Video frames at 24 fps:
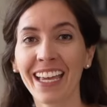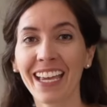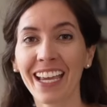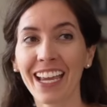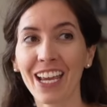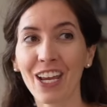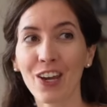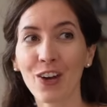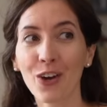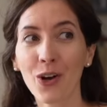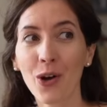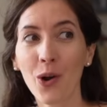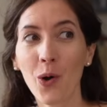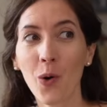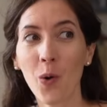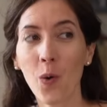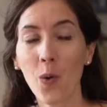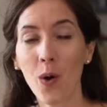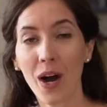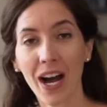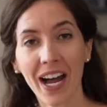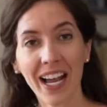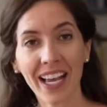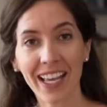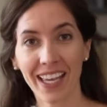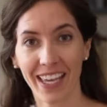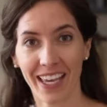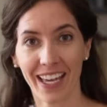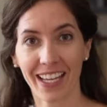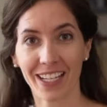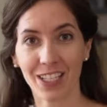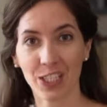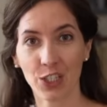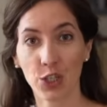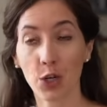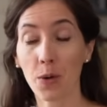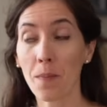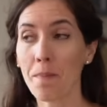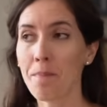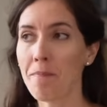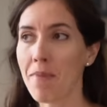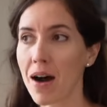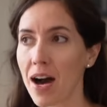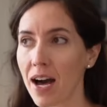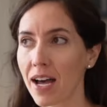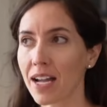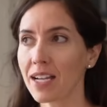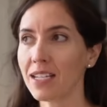you're quiet. Your
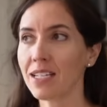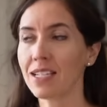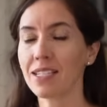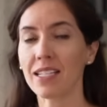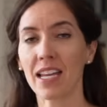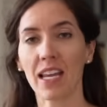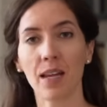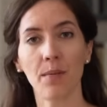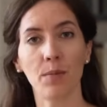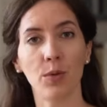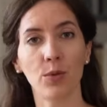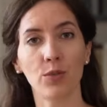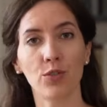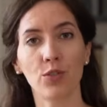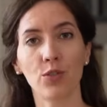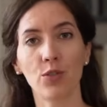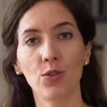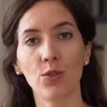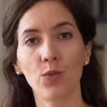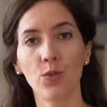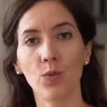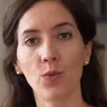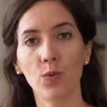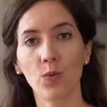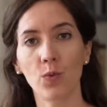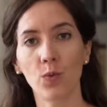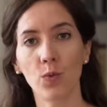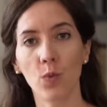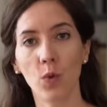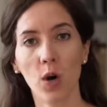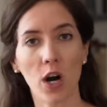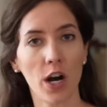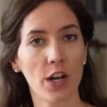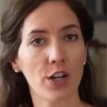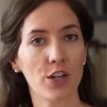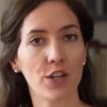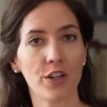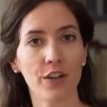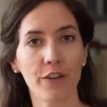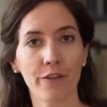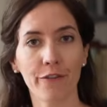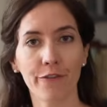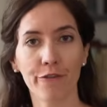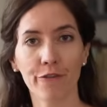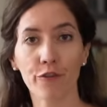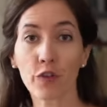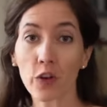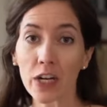mind is able to wander
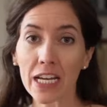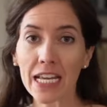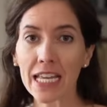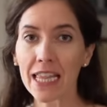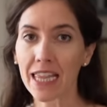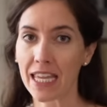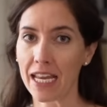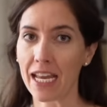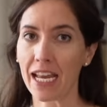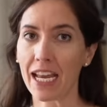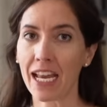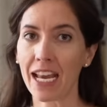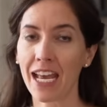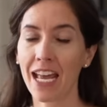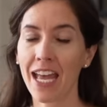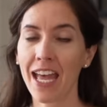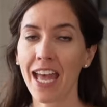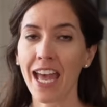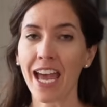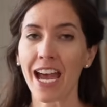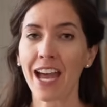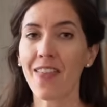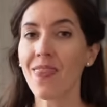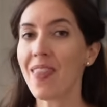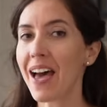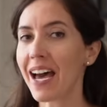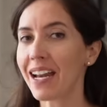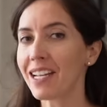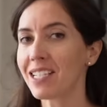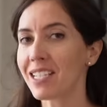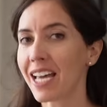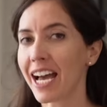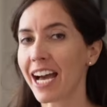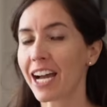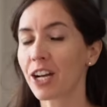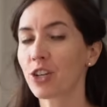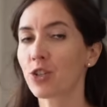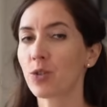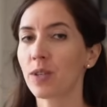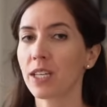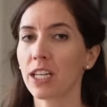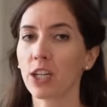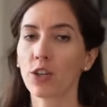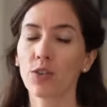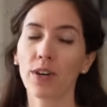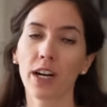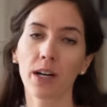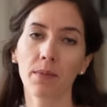freely. And that is actually
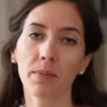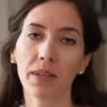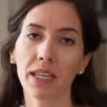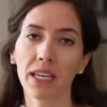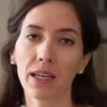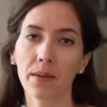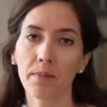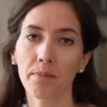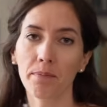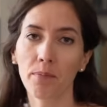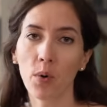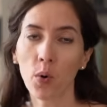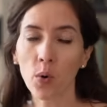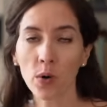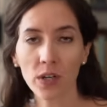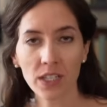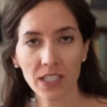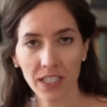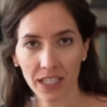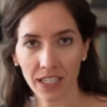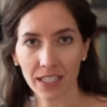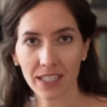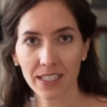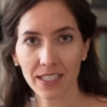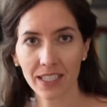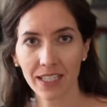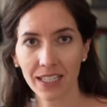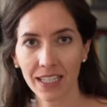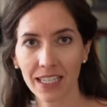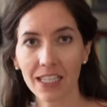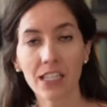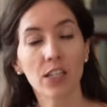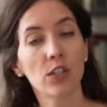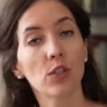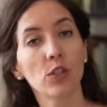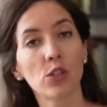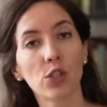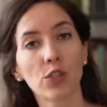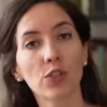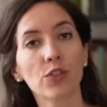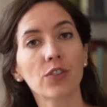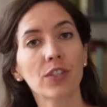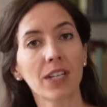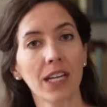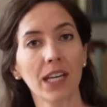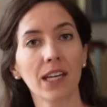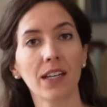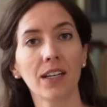incredibly important in
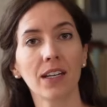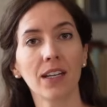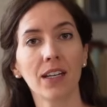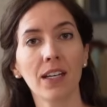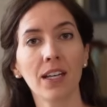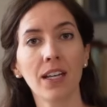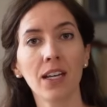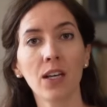learning.